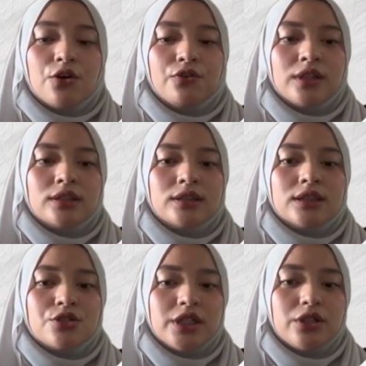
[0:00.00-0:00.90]
fail the
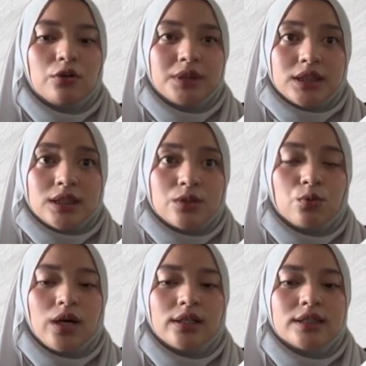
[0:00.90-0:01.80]
3D orbitals,
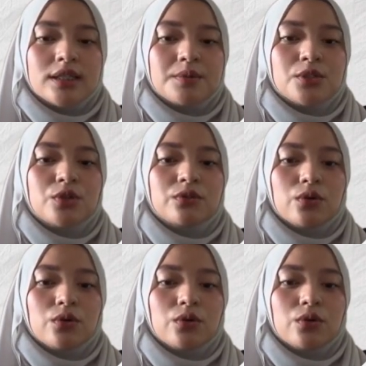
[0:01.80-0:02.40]
while the subsequent